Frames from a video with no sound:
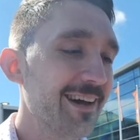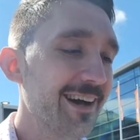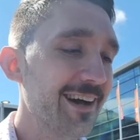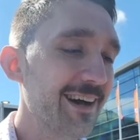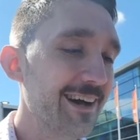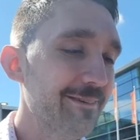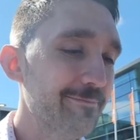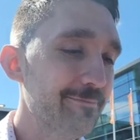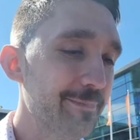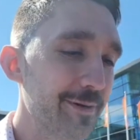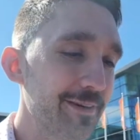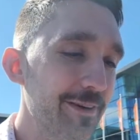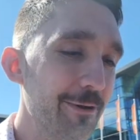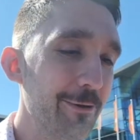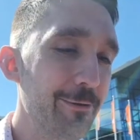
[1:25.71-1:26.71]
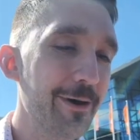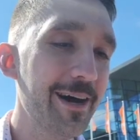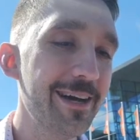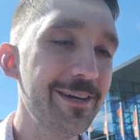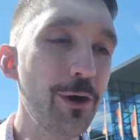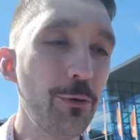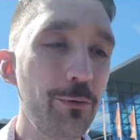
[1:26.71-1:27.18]
um, but no
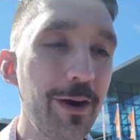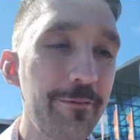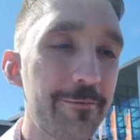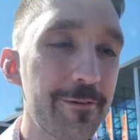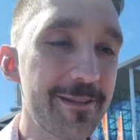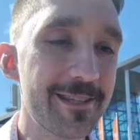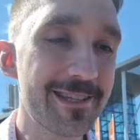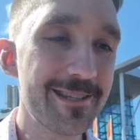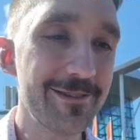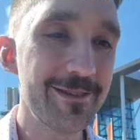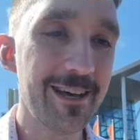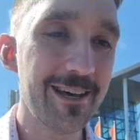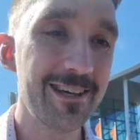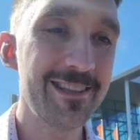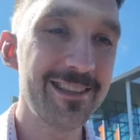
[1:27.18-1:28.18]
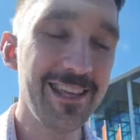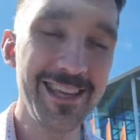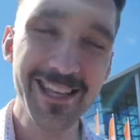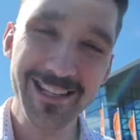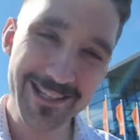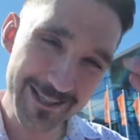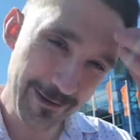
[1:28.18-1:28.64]
uh, no reference to the the
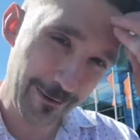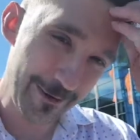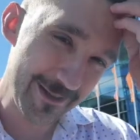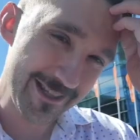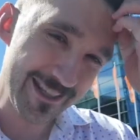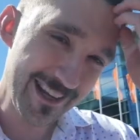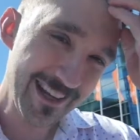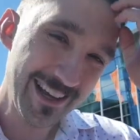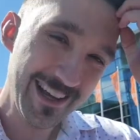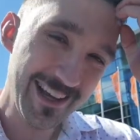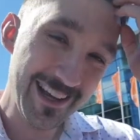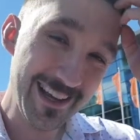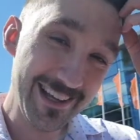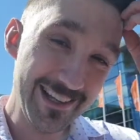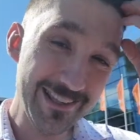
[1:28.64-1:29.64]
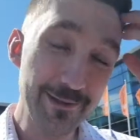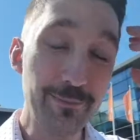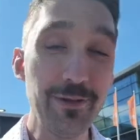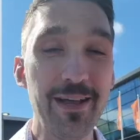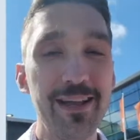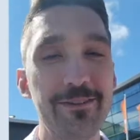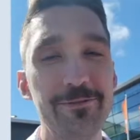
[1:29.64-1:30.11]
heat source uh, in the
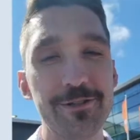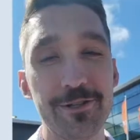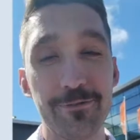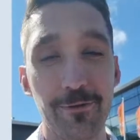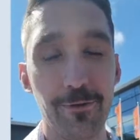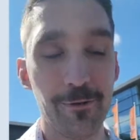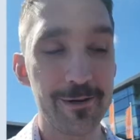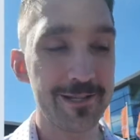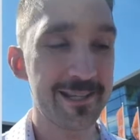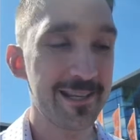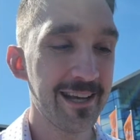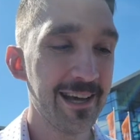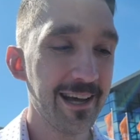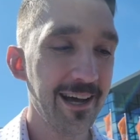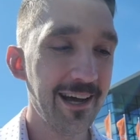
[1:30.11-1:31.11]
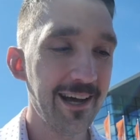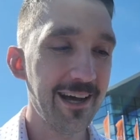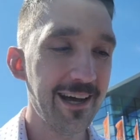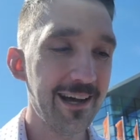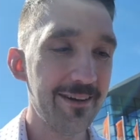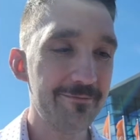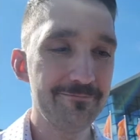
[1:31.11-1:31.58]
planet, which of course
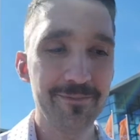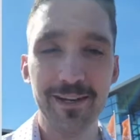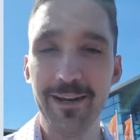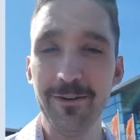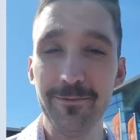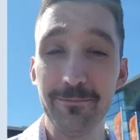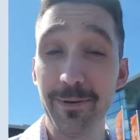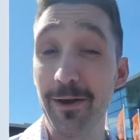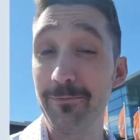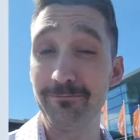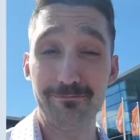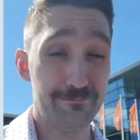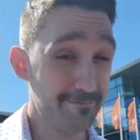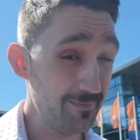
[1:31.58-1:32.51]
uh, you know about